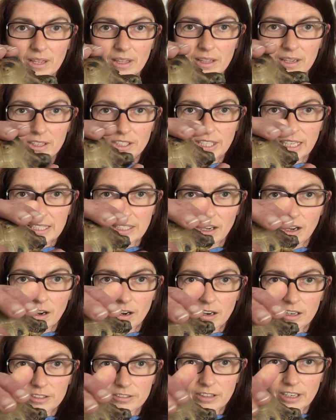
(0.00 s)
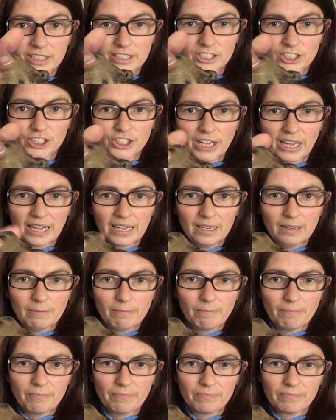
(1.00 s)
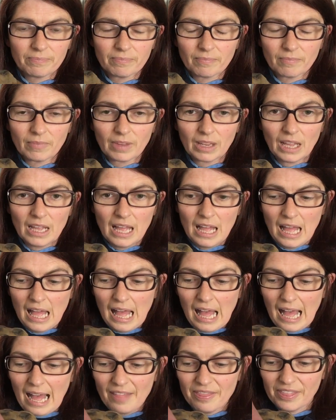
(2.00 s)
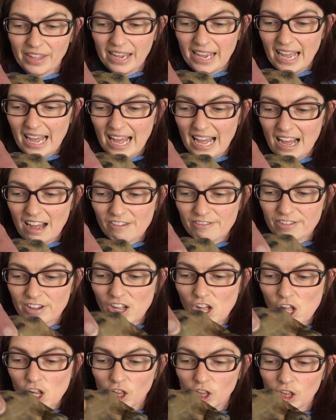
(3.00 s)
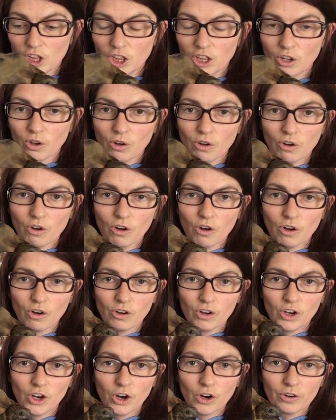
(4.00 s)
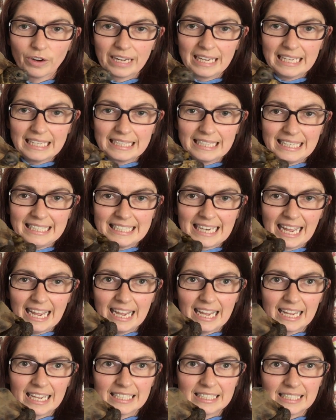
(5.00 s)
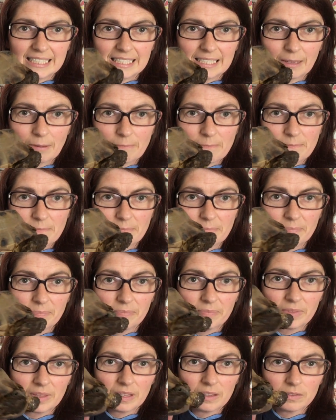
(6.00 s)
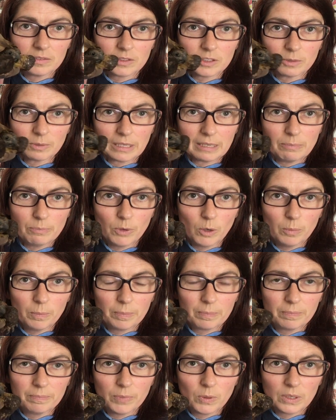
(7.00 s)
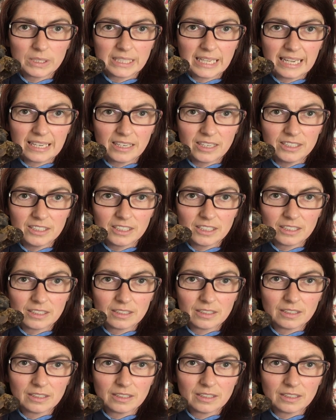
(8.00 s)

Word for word: There's his hard round shell. And they have long crinkly necks. They really poke, poke his head out.